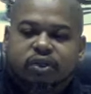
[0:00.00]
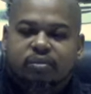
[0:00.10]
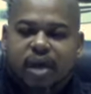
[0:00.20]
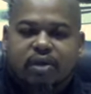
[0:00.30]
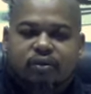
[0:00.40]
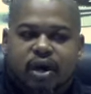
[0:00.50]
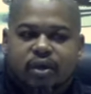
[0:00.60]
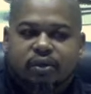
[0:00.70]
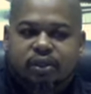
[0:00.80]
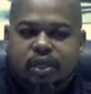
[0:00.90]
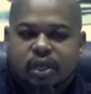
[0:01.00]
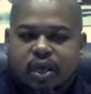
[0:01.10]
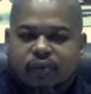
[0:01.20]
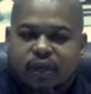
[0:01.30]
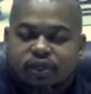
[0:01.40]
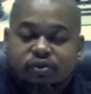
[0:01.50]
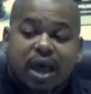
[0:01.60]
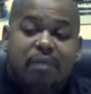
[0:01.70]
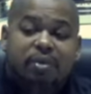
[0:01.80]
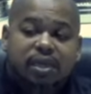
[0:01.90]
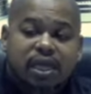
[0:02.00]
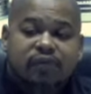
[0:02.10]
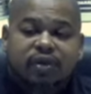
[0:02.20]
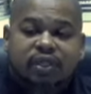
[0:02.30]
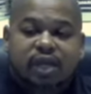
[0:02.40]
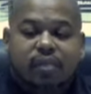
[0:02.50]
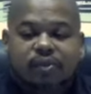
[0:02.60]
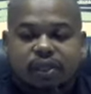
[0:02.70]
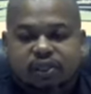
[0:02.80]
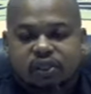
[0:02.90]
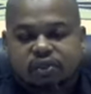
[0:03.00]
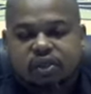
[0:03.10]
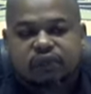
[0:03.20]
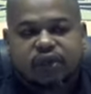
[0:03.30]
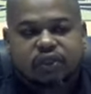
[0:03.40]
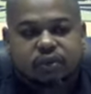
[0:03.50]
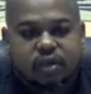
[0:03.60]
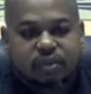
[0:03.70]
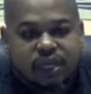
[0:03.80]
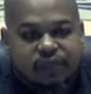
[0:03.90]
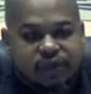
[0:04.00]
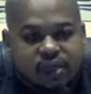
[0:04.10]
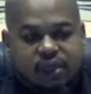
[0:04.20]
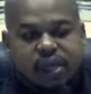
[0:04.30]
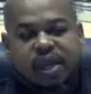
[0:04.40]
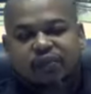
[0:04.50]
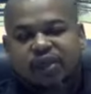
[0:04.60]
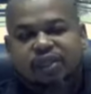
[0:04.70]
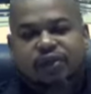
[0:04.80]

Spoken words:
and backgrounds that do not believe in the same things the children of Israel believe in. They see